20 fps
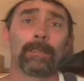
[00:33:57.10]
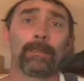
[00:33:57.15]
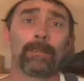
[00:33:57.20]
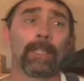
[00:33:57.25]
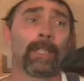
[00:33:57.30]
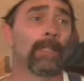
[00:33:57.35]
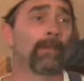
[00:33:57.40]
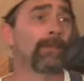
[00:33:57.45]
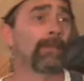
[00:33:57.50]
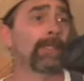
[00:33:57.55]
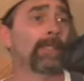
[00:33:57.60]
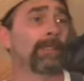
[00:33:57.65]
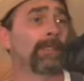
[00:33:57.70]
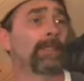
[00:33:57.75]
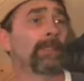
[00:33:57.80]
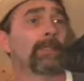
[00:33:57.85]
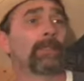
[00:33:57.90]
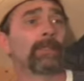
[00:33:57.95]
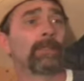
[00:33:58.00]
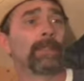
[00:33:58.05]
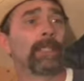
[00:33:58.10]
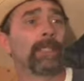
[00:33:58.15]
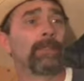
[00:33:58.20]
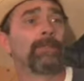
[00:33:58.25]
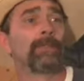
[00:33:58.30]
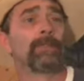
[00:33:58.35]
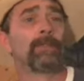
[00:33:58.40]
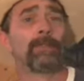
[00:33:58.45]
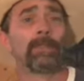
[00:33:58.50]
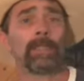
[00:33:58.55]
For that reason,
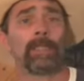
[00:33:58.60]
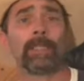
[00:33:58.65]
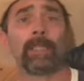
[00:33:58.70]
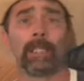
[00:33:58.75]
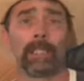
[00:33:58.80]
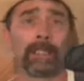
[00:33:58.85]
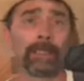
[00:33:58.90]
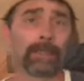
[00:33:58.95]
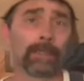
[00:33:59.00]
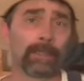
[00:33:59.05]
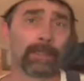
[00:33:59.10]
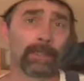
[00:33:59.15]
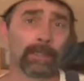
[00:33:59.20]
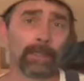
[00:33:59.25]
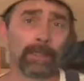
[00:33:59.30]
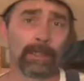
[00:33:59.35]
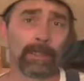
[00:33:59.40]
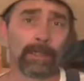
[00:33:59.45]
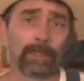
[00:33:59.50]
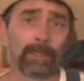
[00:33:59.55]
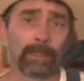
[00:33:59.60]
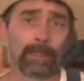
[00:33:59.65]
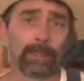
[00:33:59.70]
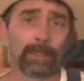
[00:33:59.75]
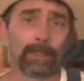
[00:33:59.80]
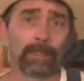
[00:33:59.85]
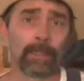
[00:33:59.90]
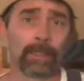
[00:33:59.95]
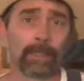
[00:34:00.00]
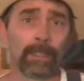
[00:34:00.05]
David would not
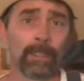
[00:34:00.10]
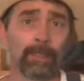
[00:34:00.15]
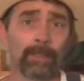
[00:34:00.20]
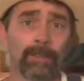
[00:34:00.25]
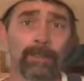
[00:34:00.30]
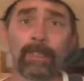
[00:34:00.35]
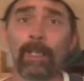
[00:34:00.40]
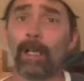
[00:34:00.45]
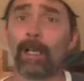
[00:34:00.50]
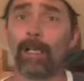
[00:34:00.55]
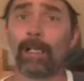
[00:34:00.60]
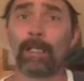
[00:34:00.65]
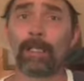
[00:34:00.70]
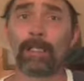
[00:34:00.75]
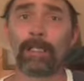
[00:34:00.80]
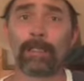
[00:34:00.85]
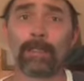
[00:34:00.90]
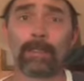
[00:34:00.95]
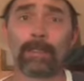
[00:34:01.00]
kill Saul.